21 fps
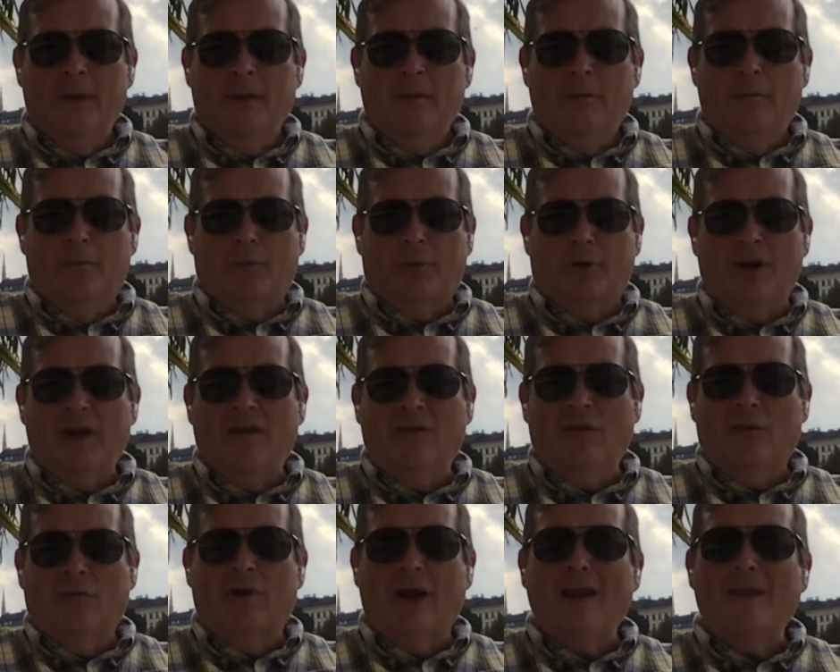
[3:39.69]
bring
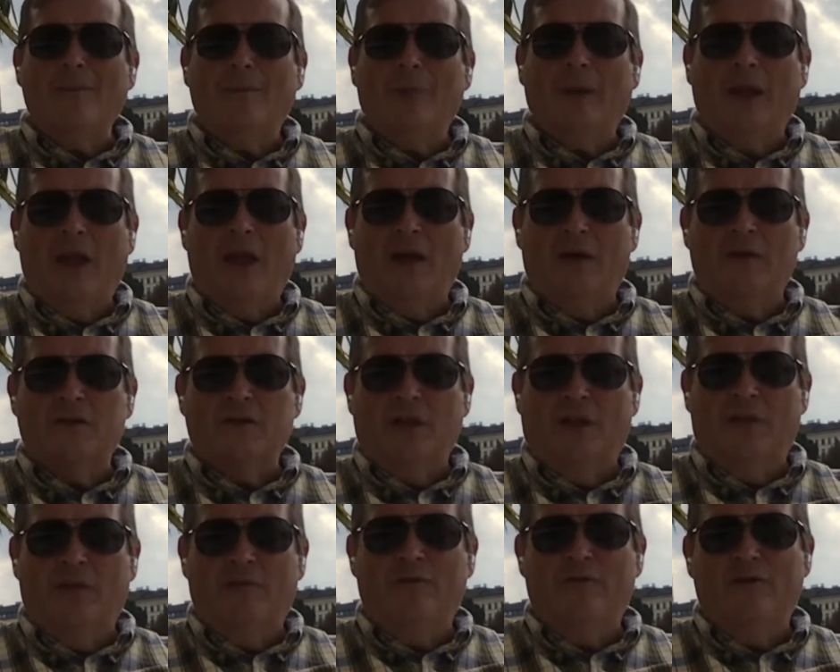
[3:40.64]
the right players
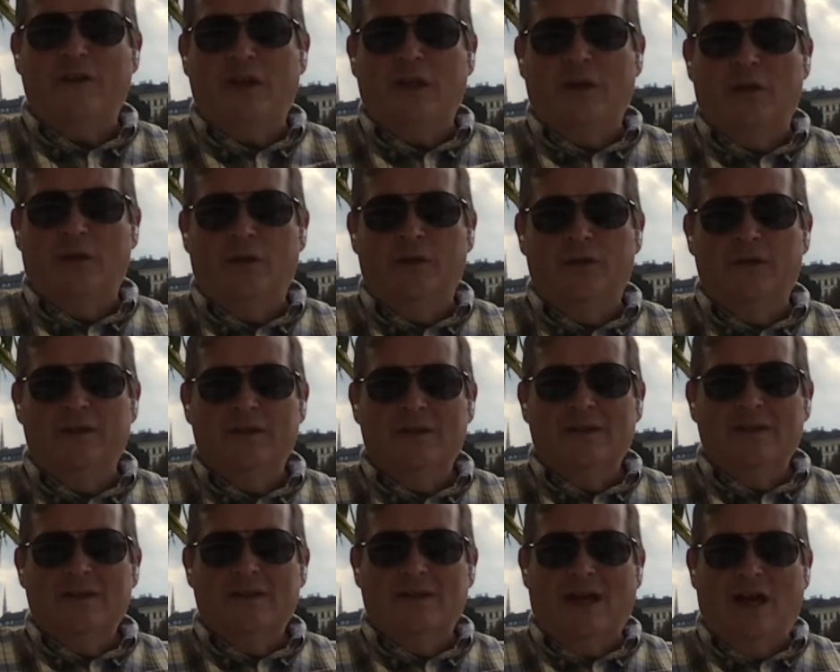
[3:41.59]
on the field
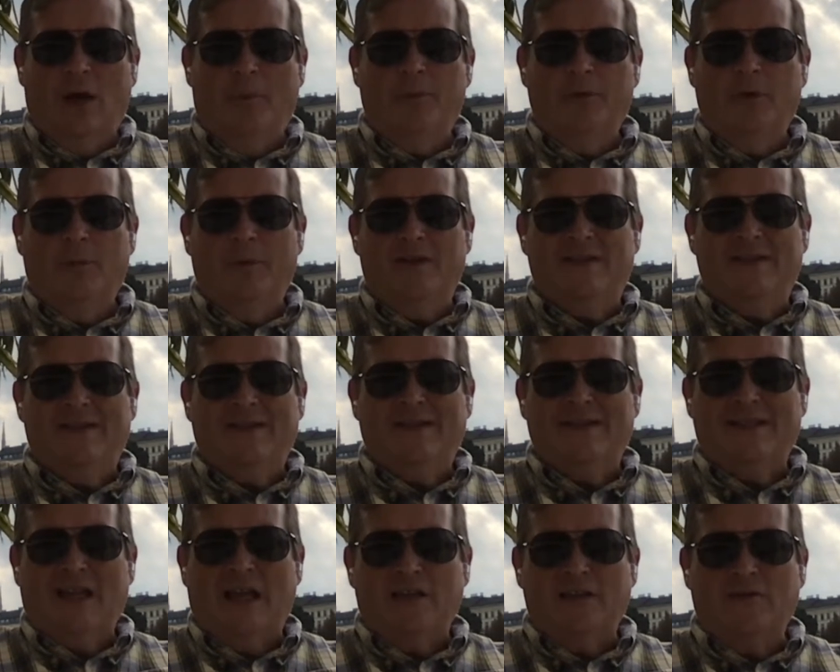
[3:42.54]
to help you be
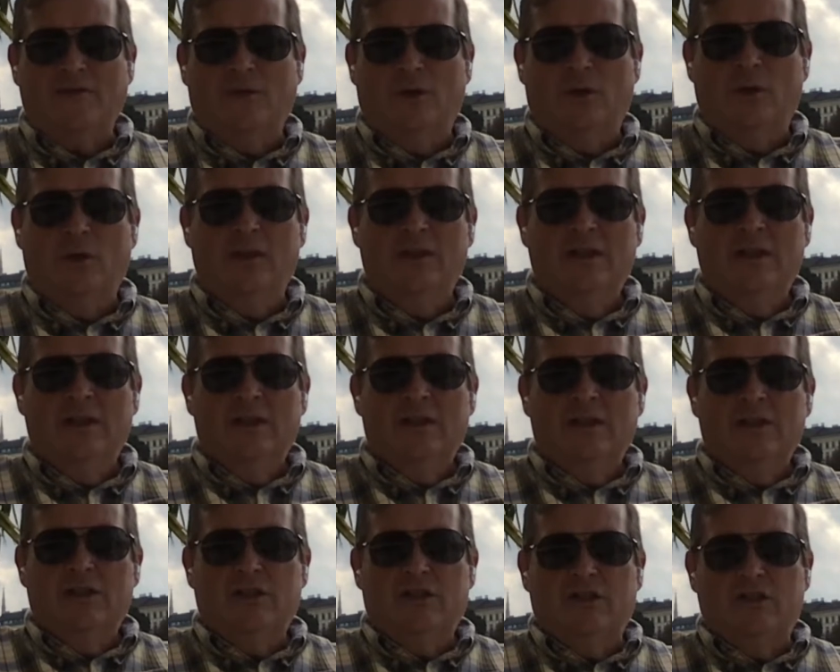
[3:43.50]
successful,
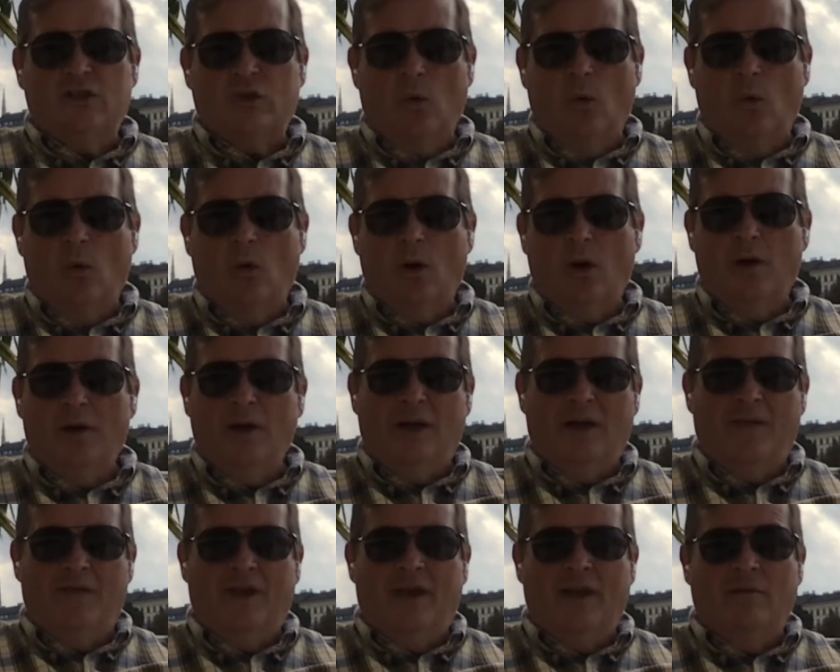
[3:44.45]
to score,
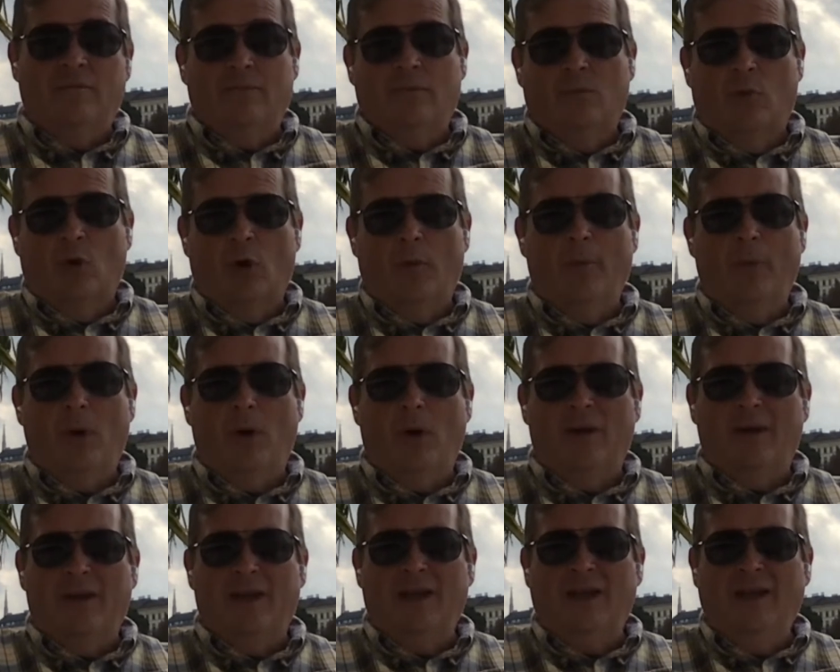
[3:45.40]
and then more
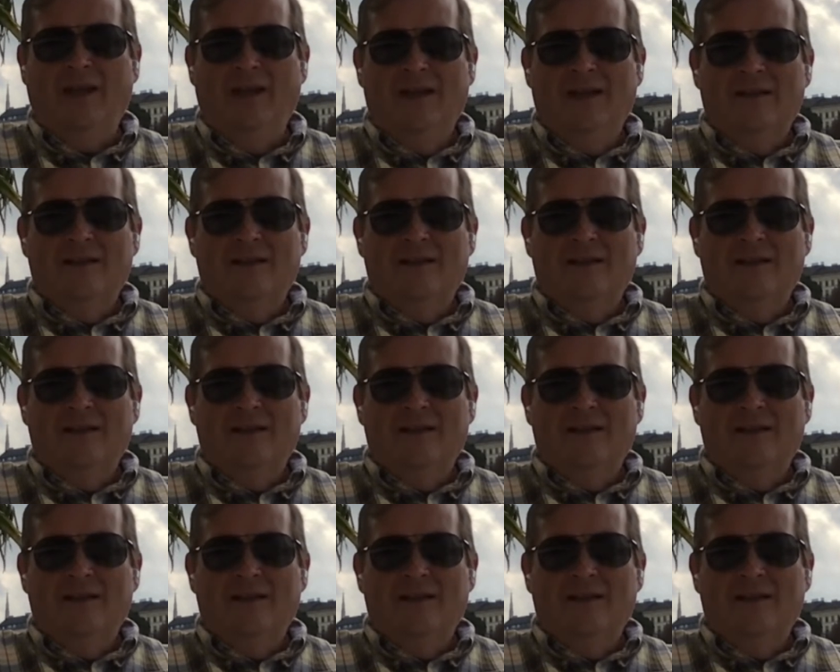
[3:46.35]
importantly,